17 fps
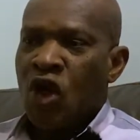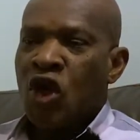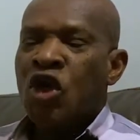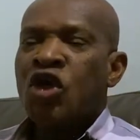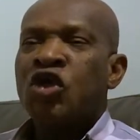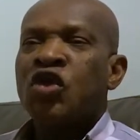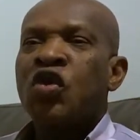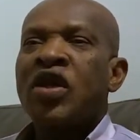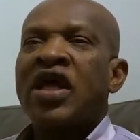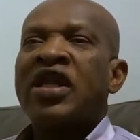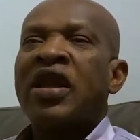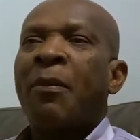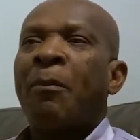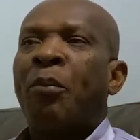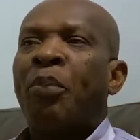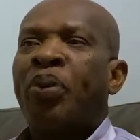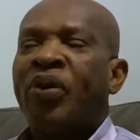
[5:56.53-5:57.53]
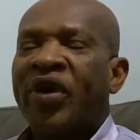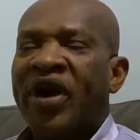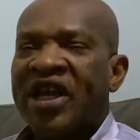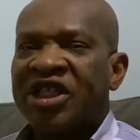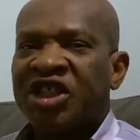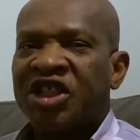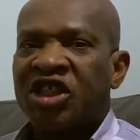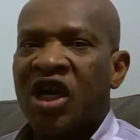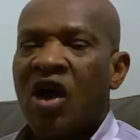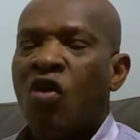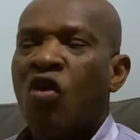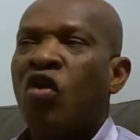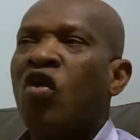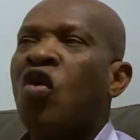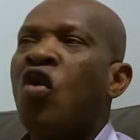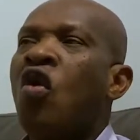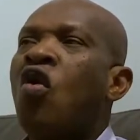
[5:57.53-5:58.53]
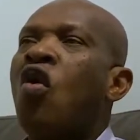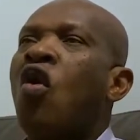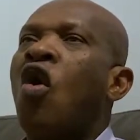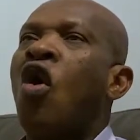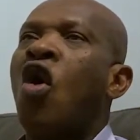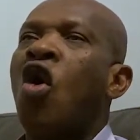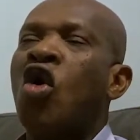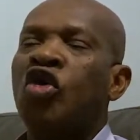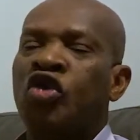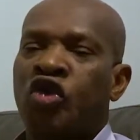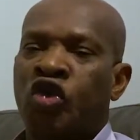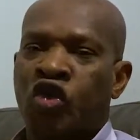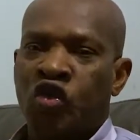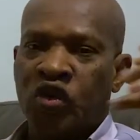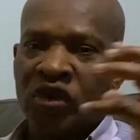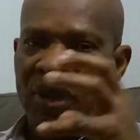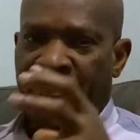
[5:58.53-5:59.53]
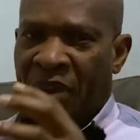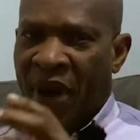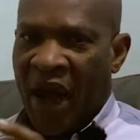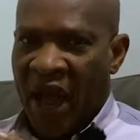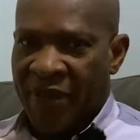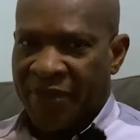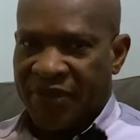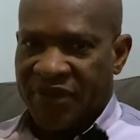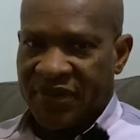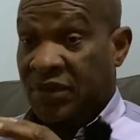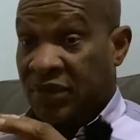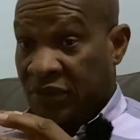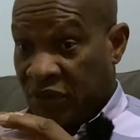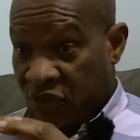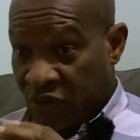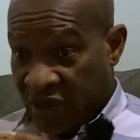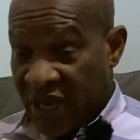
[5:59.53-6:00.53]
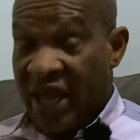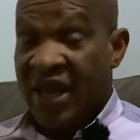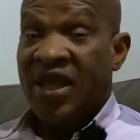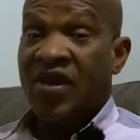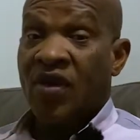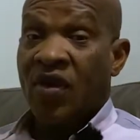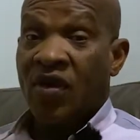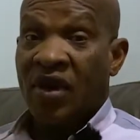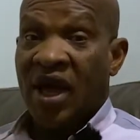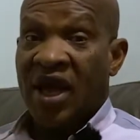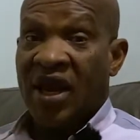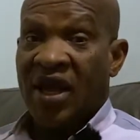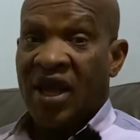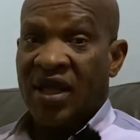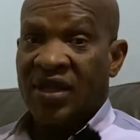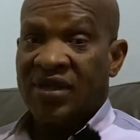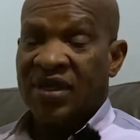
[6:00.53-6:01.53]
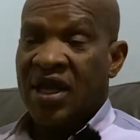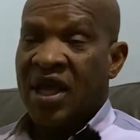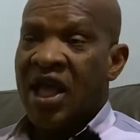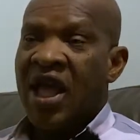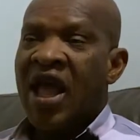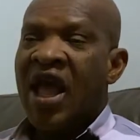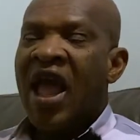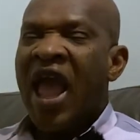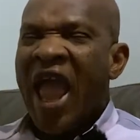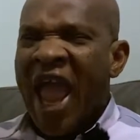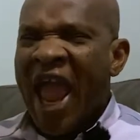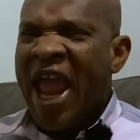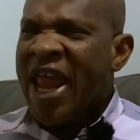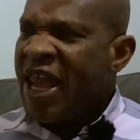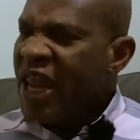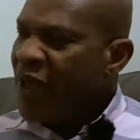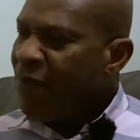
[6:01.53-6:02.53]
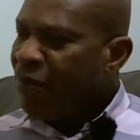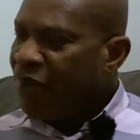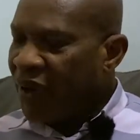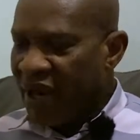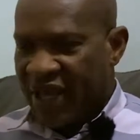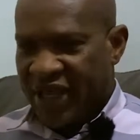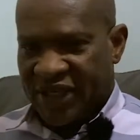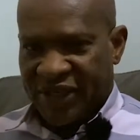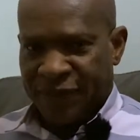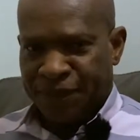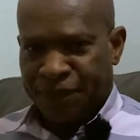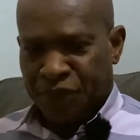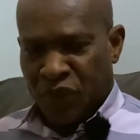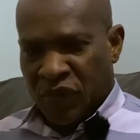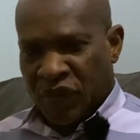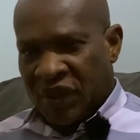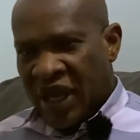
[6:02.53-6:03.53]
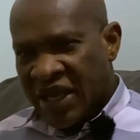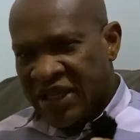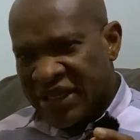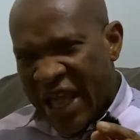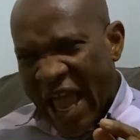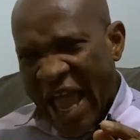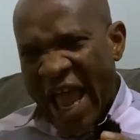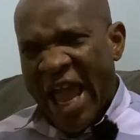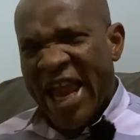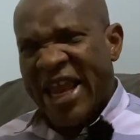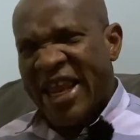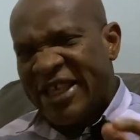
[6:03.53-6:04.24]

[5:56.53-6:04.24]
so that the pressure will go all through the pipes. You let it go like that, any place that's any